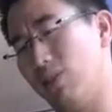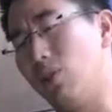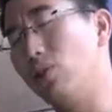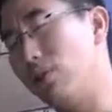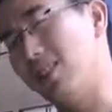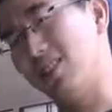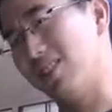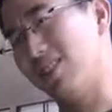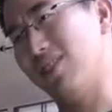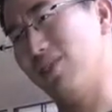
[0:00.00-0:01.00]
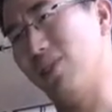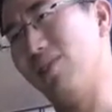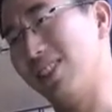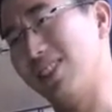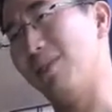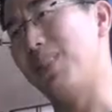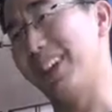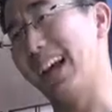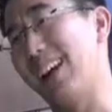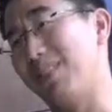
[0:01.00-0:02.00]
through this through the summer
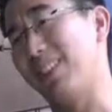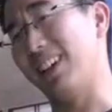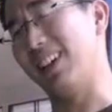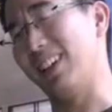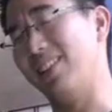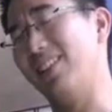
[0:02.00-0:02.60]
academy, I, I